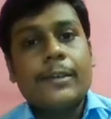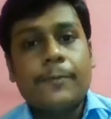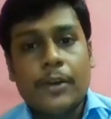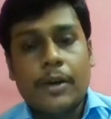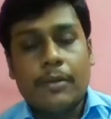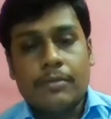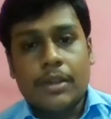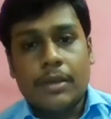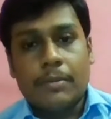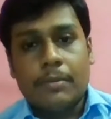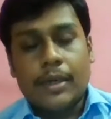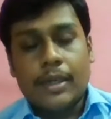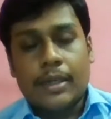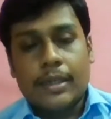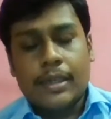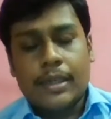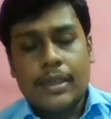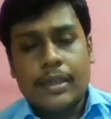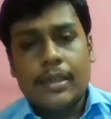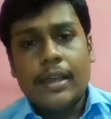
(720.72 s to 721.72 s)
from the
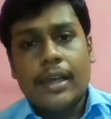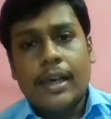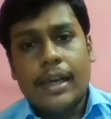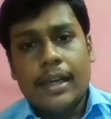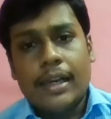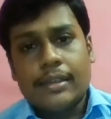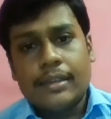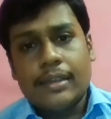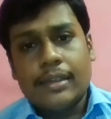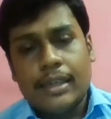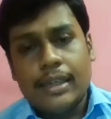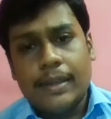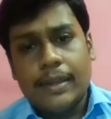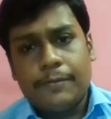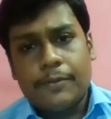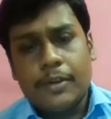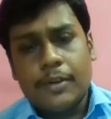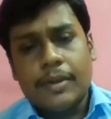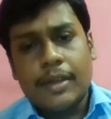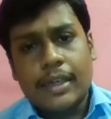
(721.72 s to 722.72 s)
butter, and the
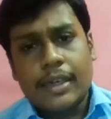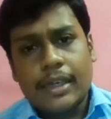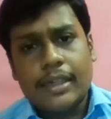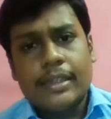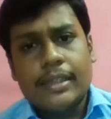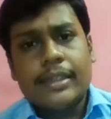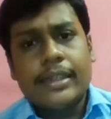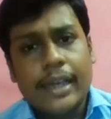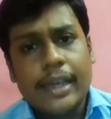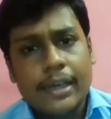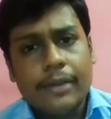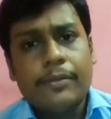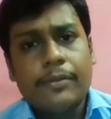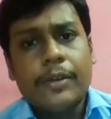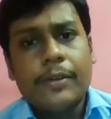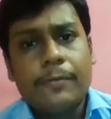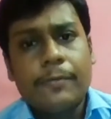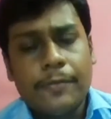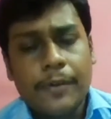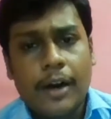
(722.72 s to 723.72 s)
leftover content we
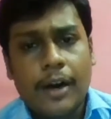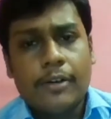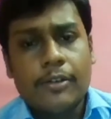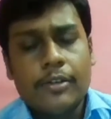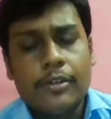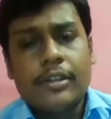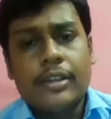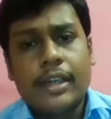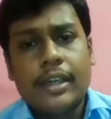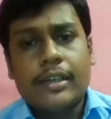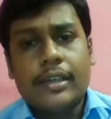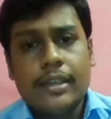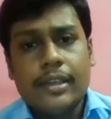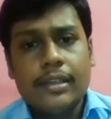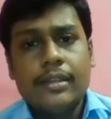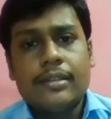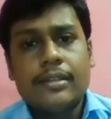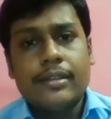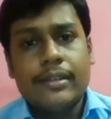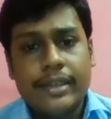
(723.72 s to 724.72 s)
found, that
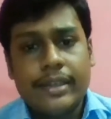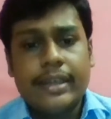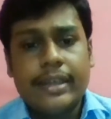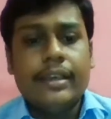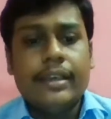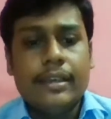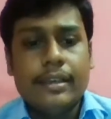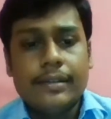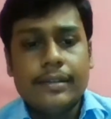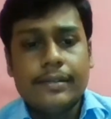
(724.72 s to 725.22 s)
is ghee.